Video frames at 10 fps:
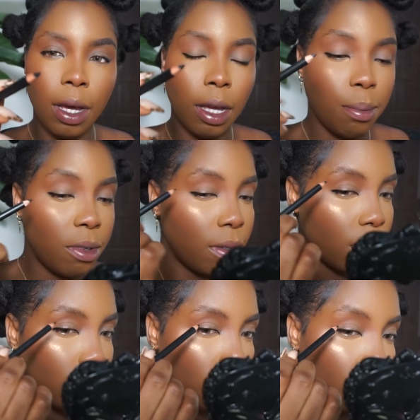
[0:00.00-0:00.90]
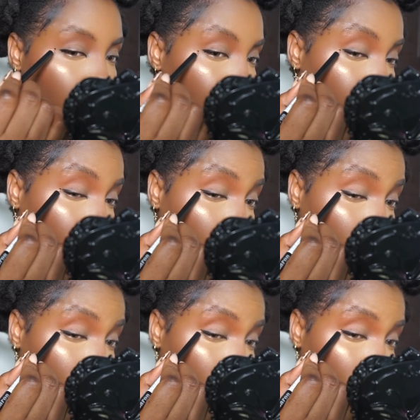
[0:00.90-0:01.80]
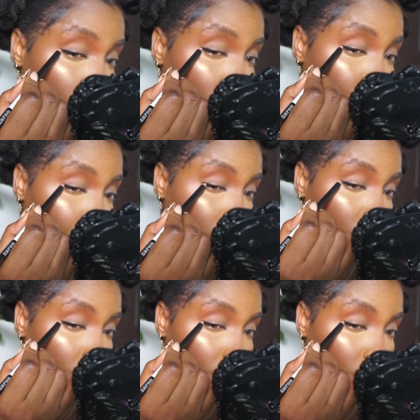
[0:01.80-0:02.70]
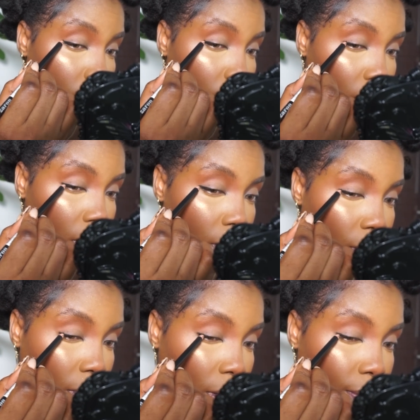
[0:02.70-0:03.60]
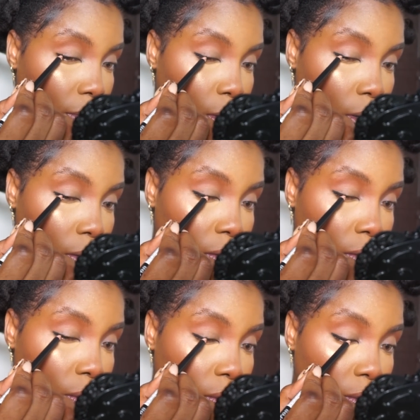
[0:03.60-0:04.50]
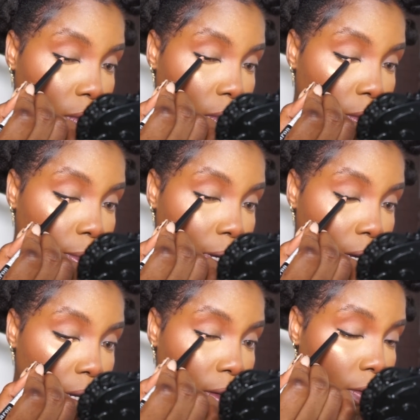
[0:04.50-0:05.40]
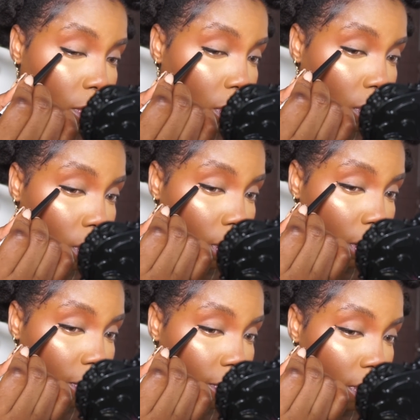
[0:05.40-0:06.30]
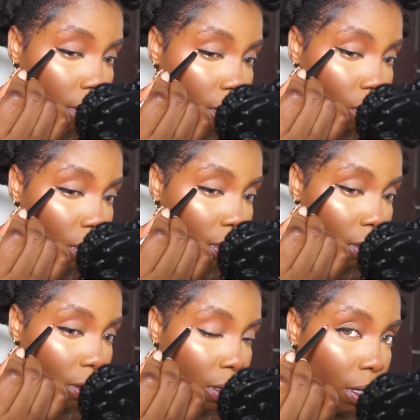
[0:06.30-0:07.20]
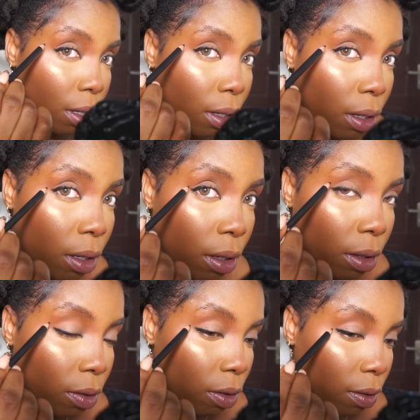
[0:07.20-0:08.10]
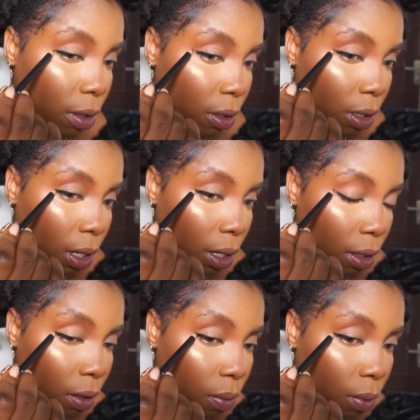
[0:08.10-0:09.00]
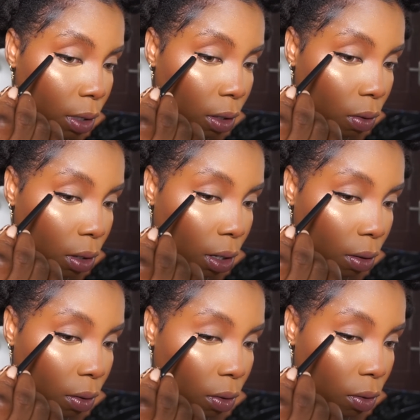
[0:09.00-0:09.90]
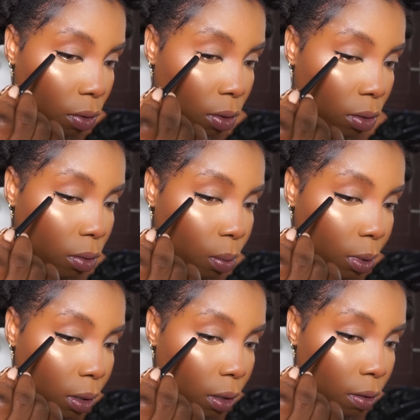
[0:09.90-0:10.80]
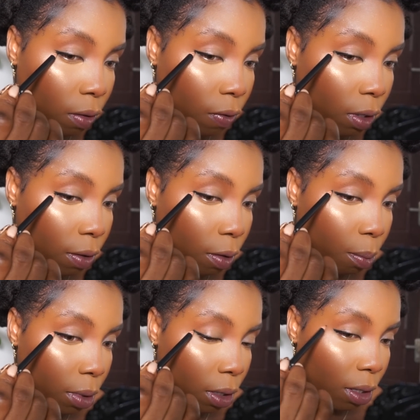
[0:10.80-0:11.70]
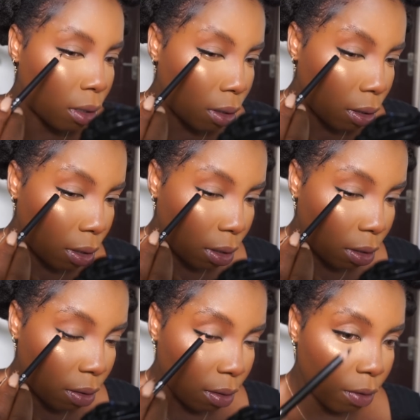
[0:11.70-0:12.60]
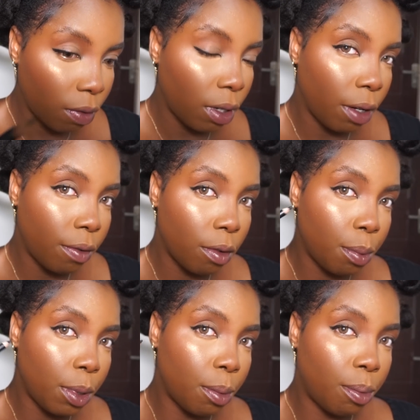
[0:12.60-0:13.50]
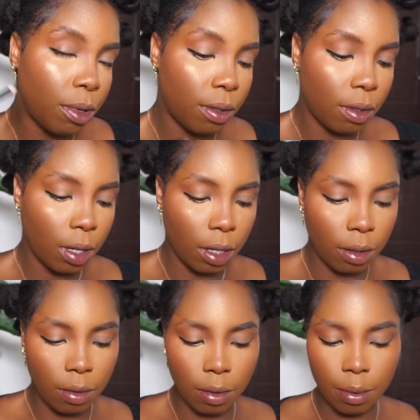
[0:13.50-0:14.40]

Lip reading: I'm using this black Saron pencil, and what I'm doing to my eyes is just to lift it with it, like just a tiny wing. You can't go wrong with this, even as a beginner. It doesn't even have to be precise.